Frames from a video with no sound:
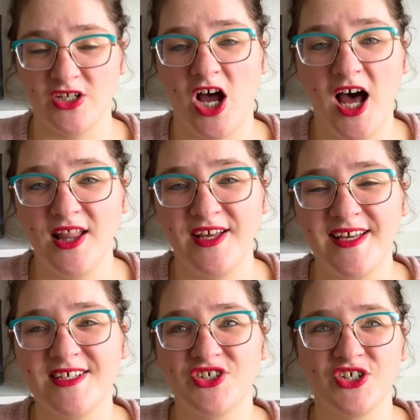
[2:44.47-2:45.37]
Hala
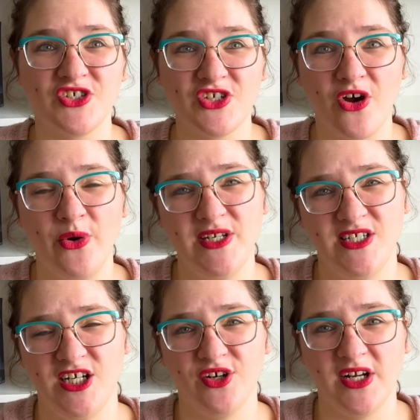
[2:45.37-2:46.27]
is just so
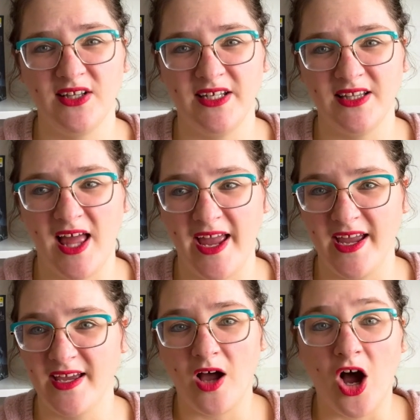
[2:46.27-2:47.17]
endearingly like
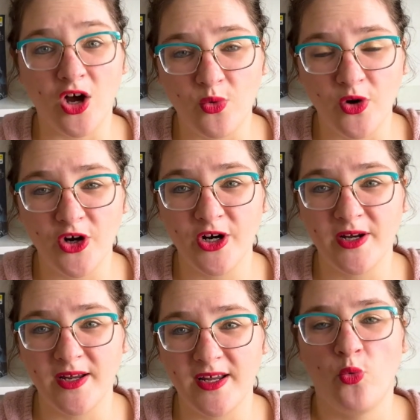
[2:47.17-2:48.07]
awkward.
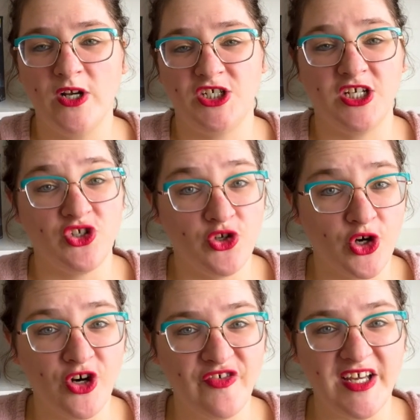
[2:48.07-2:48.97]
When she's
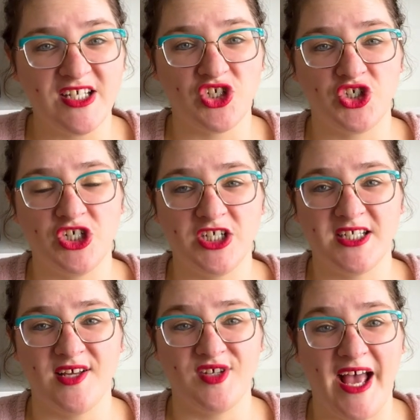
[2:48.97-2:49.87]
nervous, she just
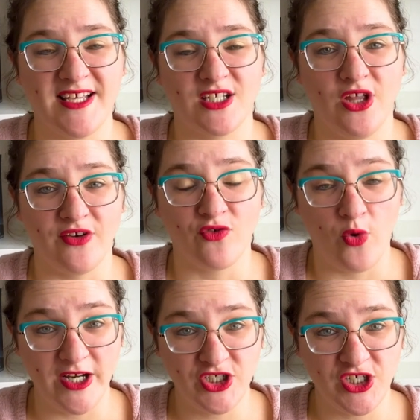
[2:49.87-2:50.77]
tends to ask a lot of
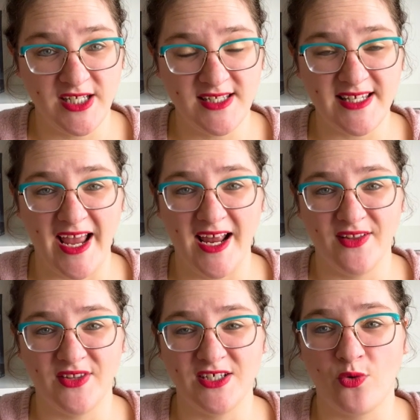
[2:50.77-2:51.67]
questions
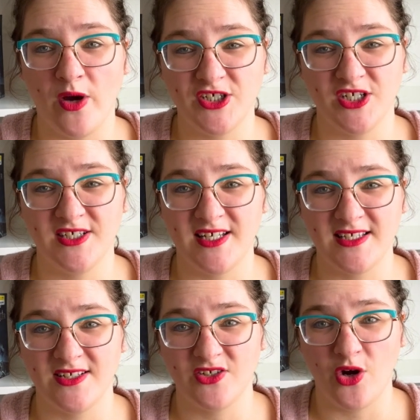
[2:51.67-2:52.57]
and these questions
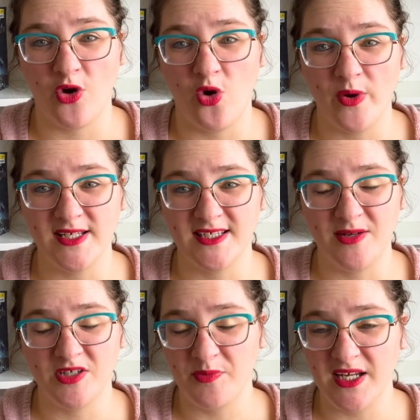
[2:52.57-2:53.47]
don't always
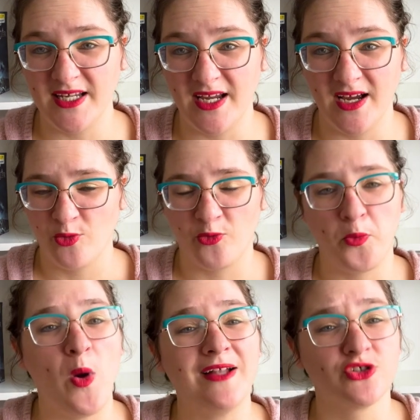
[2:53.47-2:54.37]
seem to be
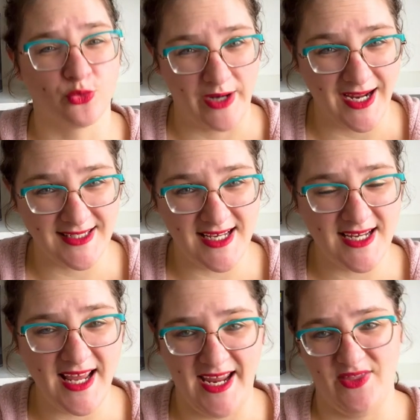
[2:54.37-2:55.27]
well
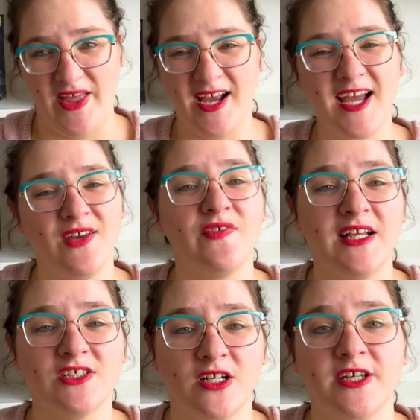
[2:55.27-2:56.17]
directed. And that kind of
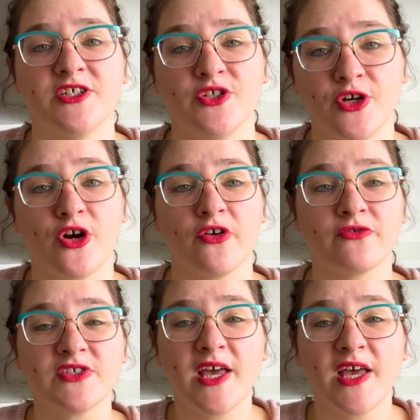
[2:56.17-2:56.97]
gets on his nerves.